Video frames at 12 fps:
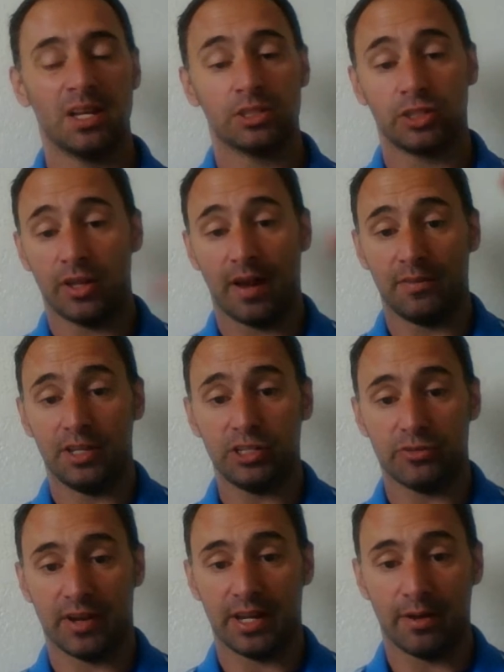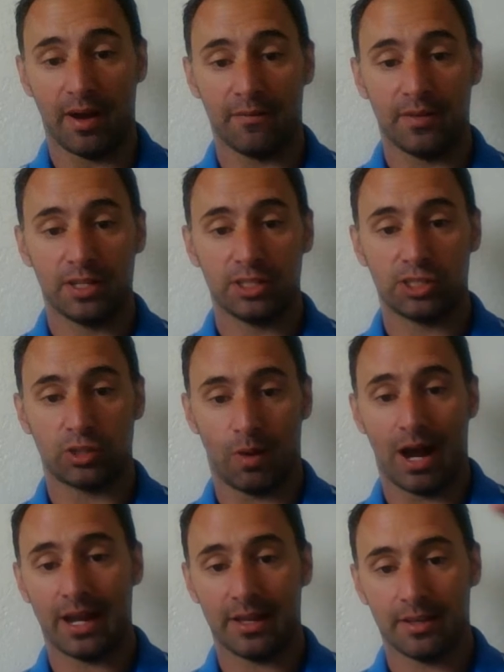So you have these three, you have
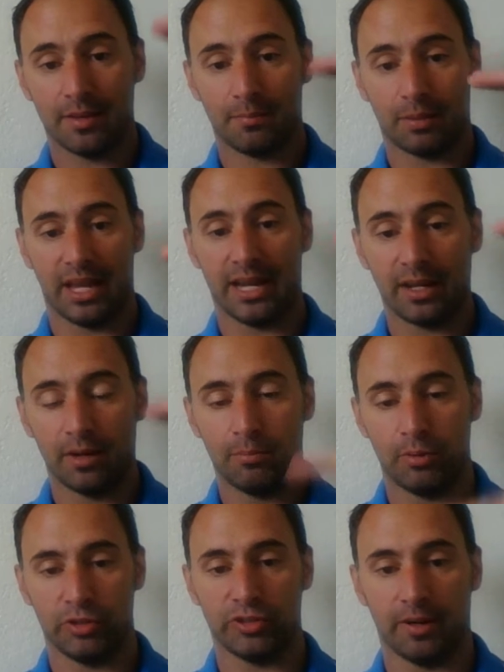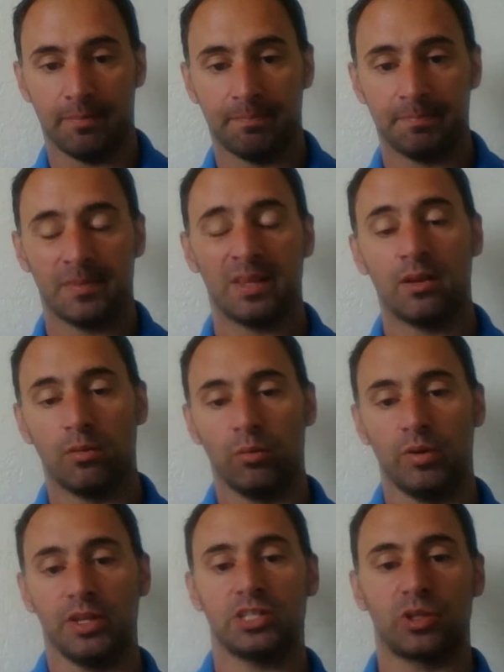squat, plank, push-up.
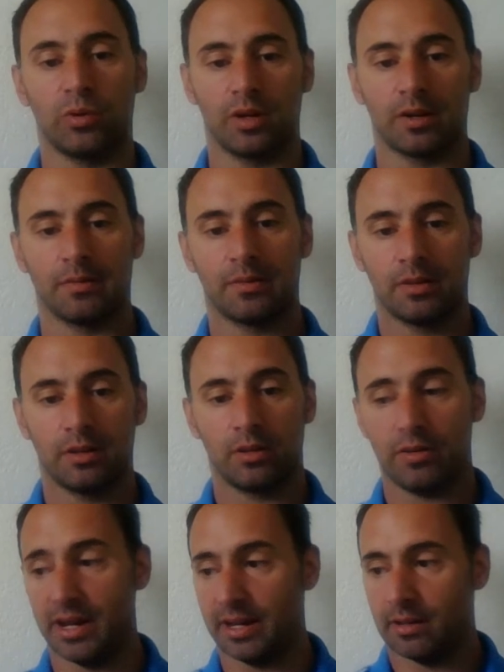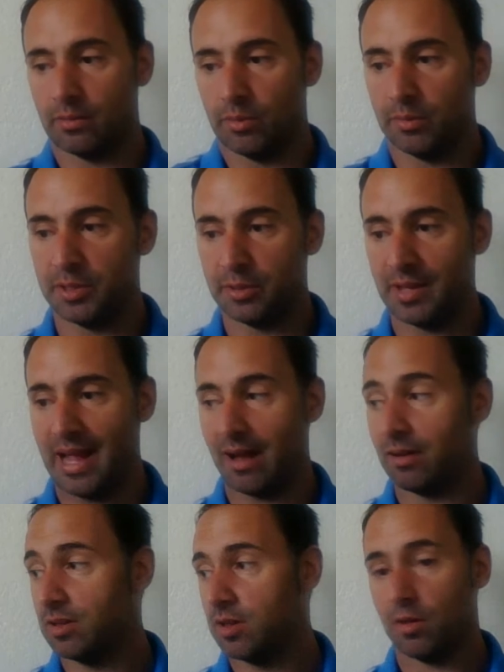Where they score. Great, what do we do
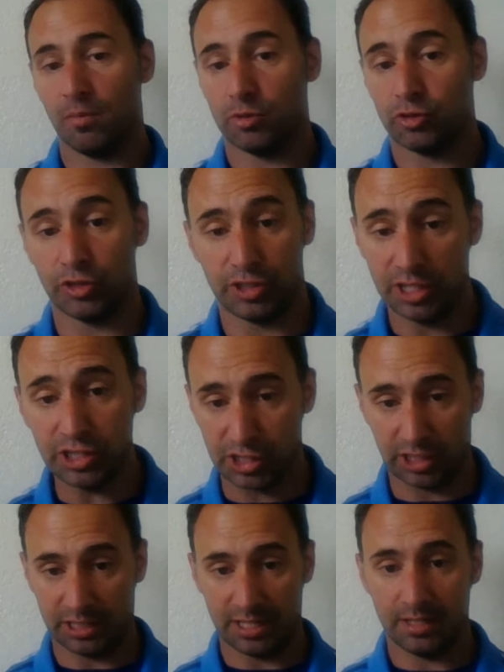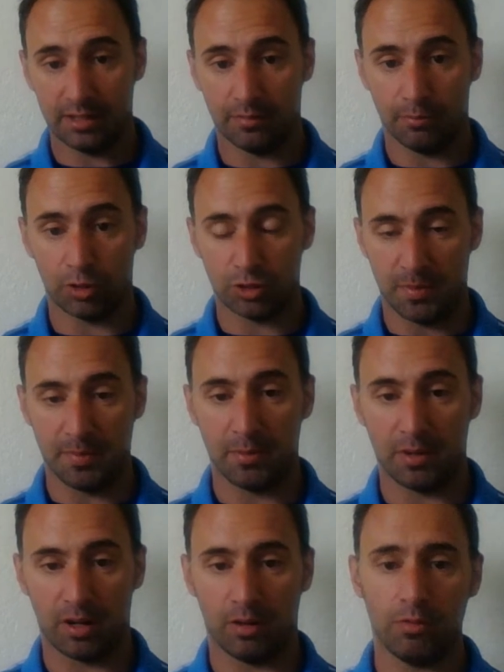now? Traditionally, most
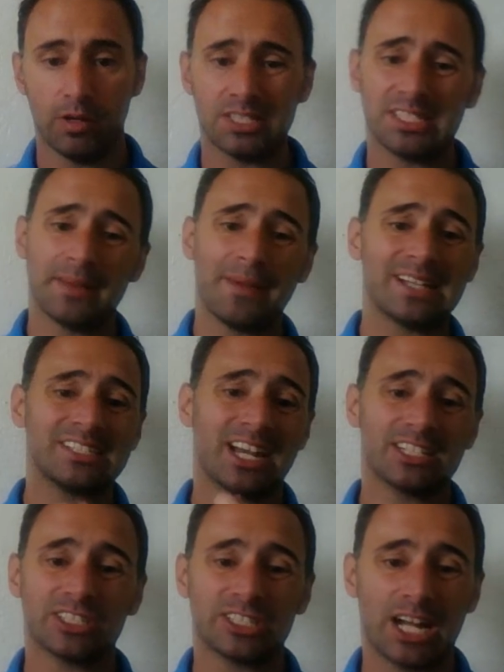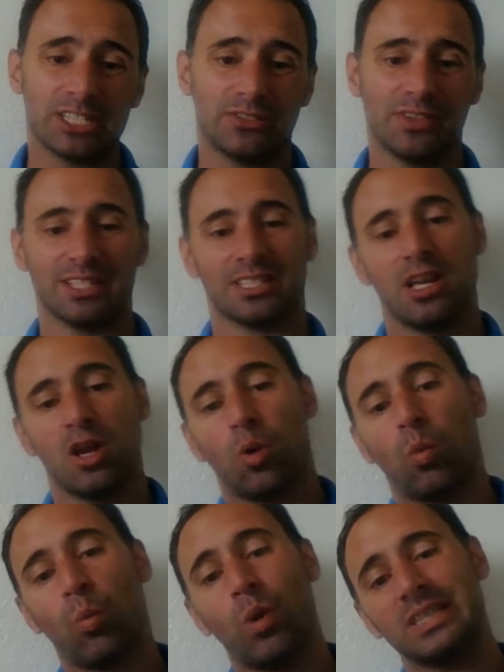people go, what's the best exercise for this?
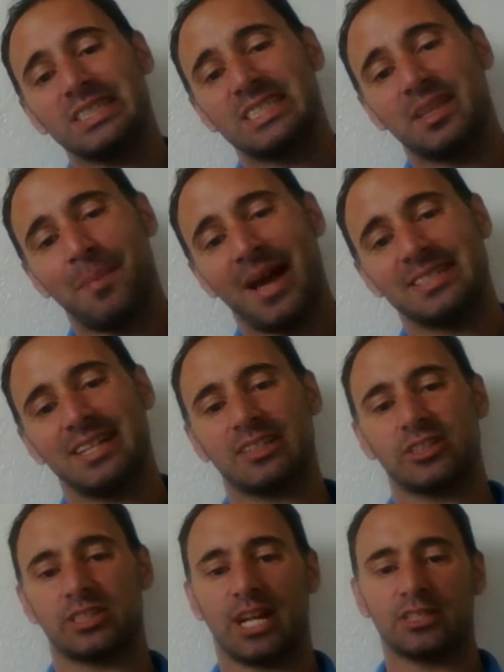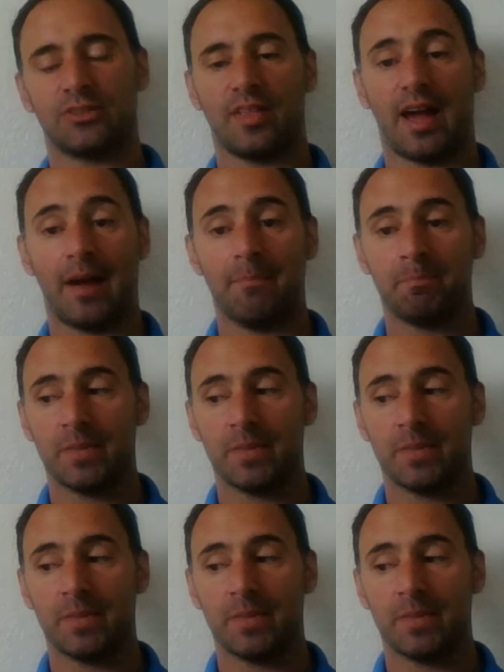What's the best exercise for that?